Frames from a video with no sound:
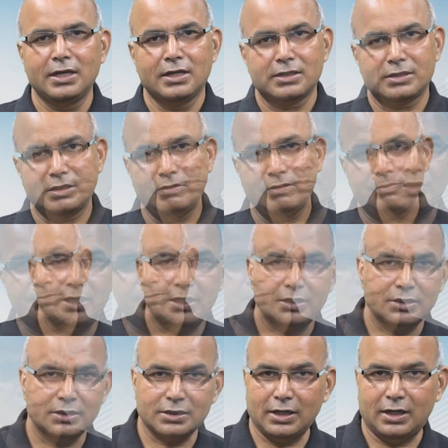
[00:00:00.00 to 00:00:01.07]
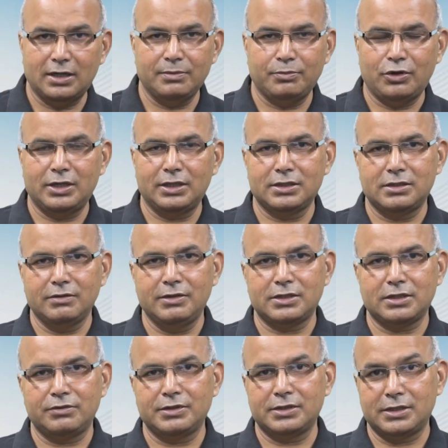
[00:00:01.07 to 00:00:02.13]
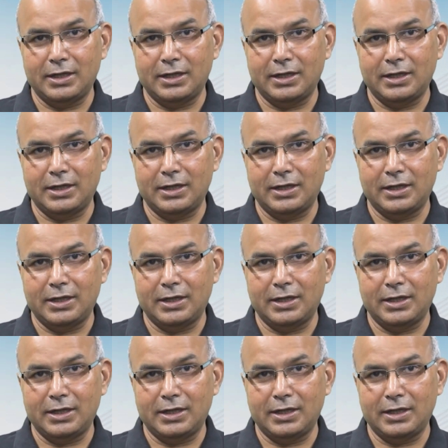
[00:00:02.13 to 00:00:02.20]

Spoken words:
Now, the politicians can't appoint the civil servants